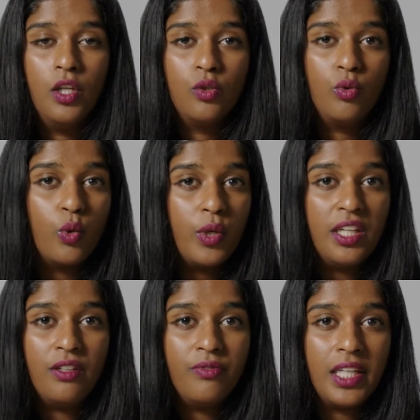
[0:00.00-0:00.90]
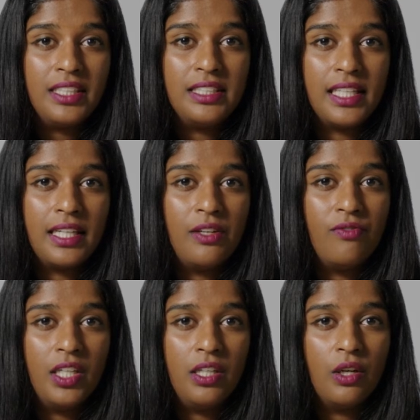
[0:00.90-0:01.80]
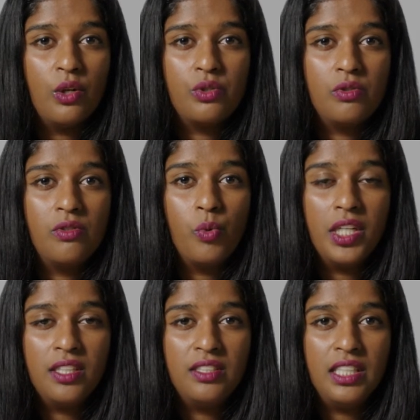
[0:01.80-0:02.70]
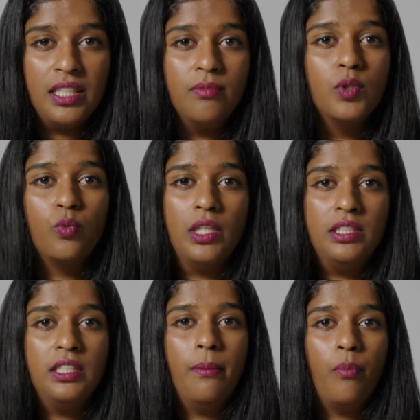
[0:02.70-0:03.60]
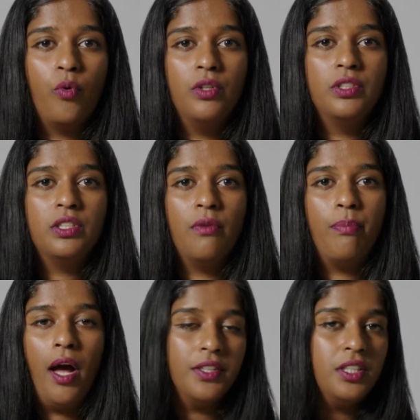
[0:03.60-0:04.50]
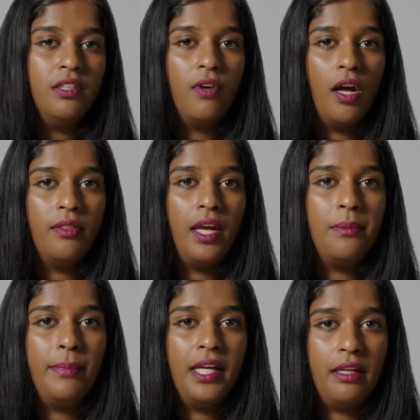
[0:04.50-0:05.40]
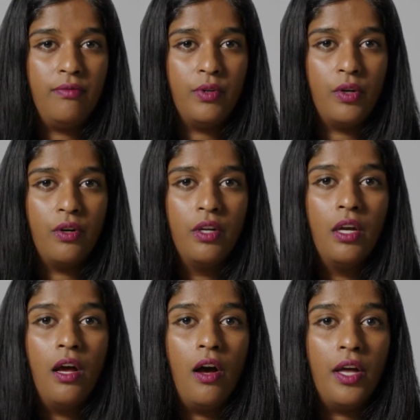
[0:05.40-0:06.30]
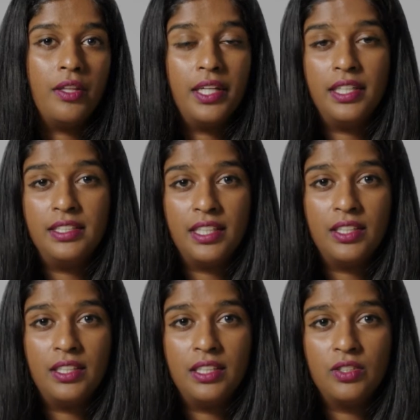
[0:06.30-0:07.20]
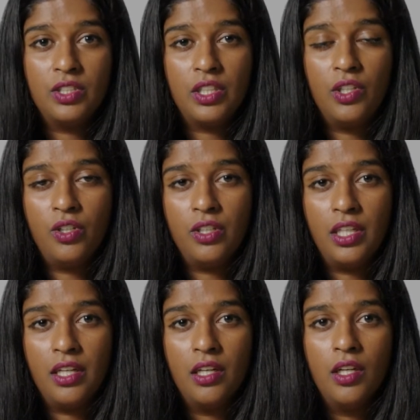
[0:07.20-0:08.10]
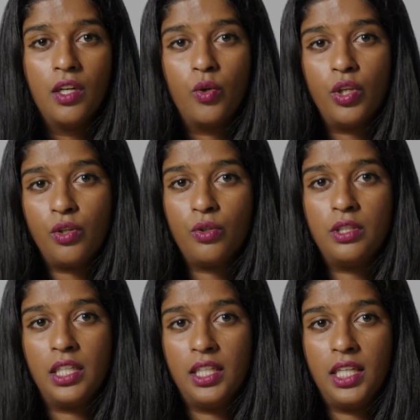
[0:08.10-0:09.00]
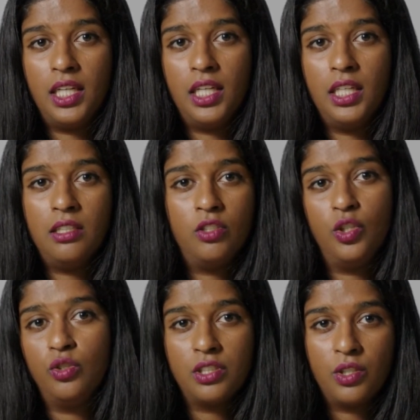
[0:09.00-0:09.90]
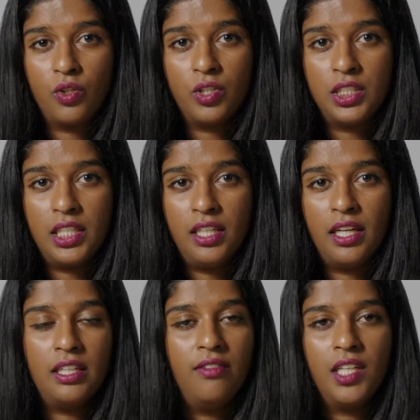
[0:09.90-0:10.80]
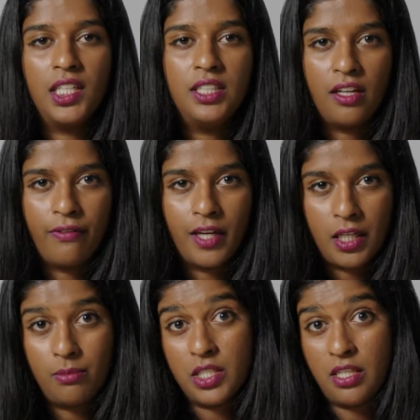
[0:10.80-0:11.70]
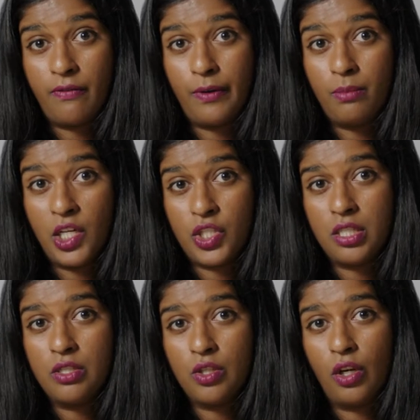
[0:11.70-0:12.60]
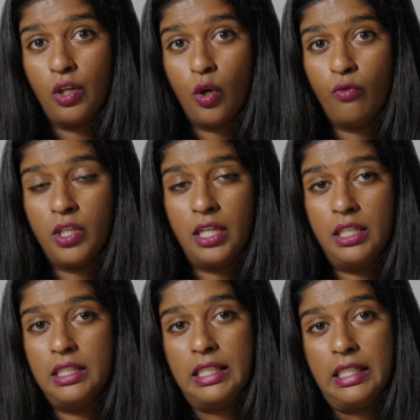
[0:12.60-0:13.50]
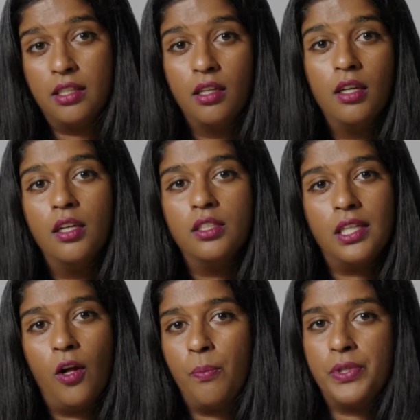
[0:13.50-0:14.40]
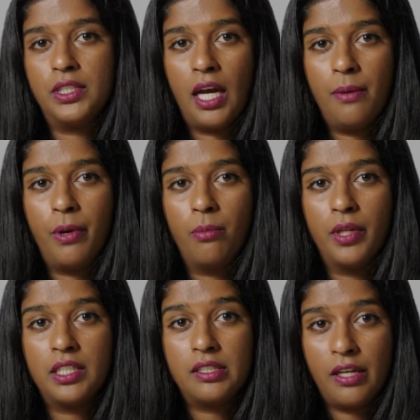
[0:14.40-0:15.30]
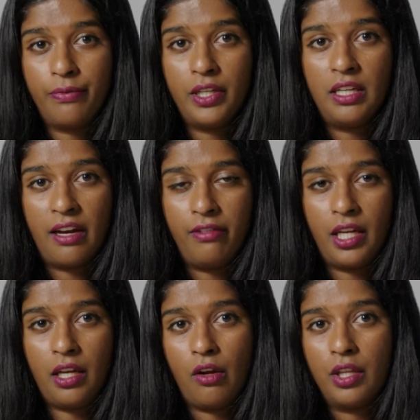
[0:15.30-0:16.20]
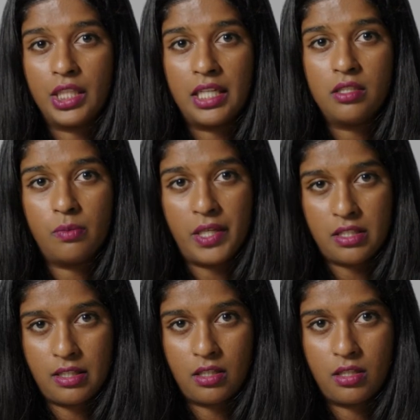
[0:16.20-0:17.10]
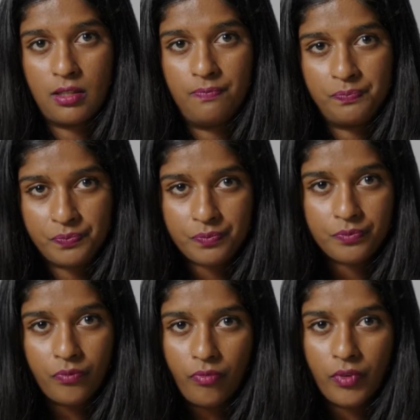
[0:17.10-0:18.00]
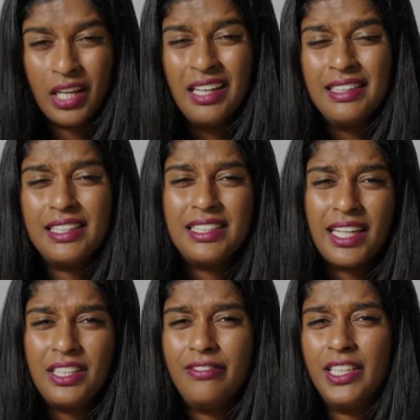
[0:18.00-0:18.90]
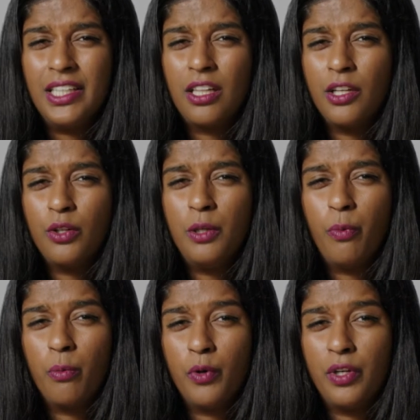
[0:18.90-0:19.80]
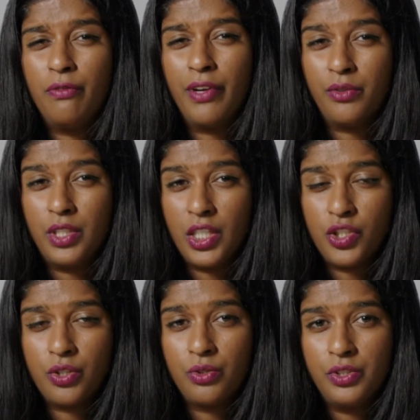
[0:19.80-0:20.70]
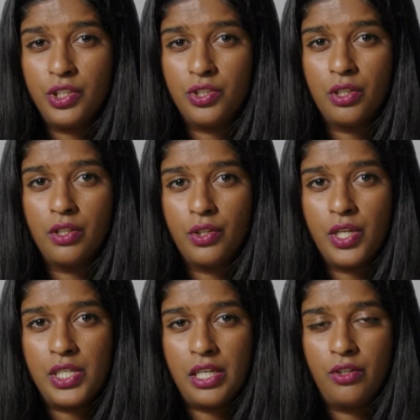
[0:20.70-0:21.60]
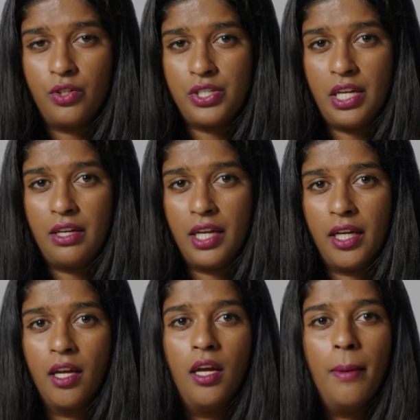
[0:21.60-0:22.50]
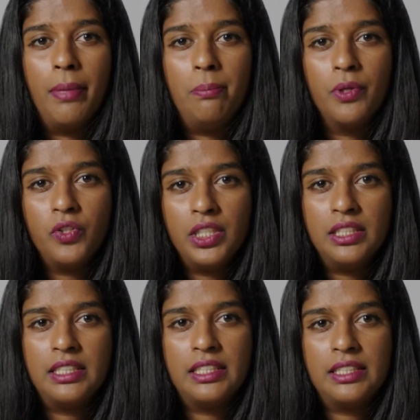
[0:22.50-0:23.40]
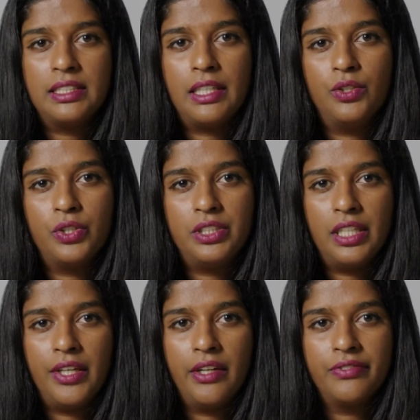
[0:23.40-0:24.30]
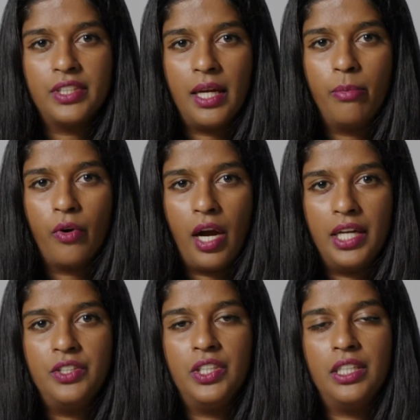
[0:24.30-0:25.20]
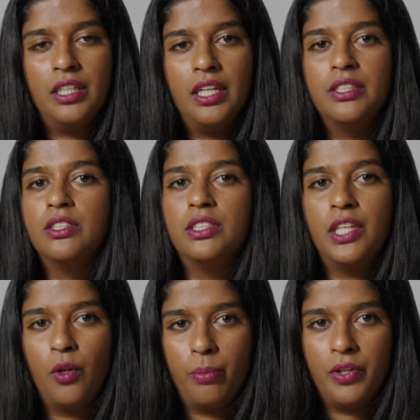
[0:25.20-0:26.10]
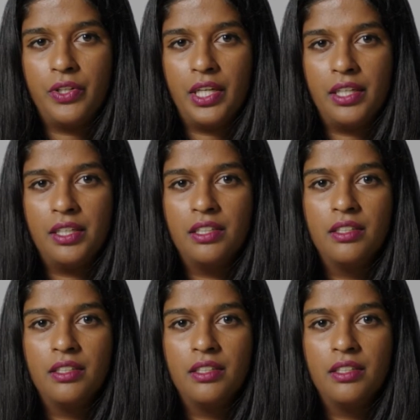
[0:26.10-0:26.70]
Through creative 90-second videos, the winning teams raised the importance of positive online behavior, online identity and security, critical thinking, news literacy, and even identifying misinformation during COVID-19 to help the Thai public safely navigate online spaces. This activity clearly promoted foundational digital literacy understanding by building citizens' understanding of cyber hygiene and skill building.